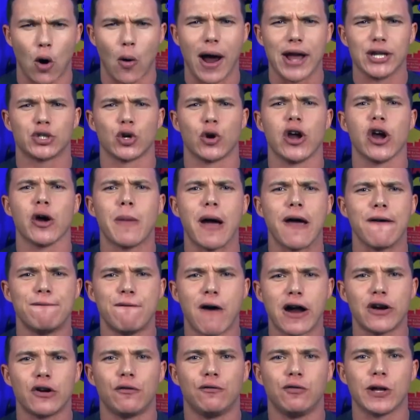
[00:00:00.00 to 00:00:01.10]
All right, so here are my
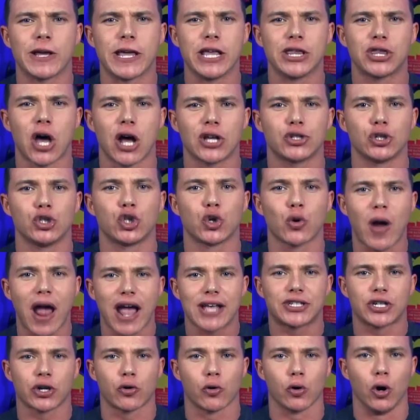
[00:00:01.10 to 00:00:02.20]
final flicking thoughts on
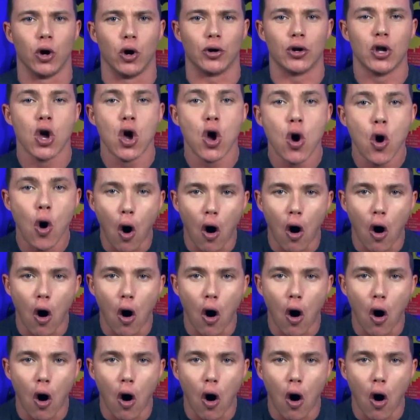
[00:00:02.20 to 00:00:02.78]
Jurassic World.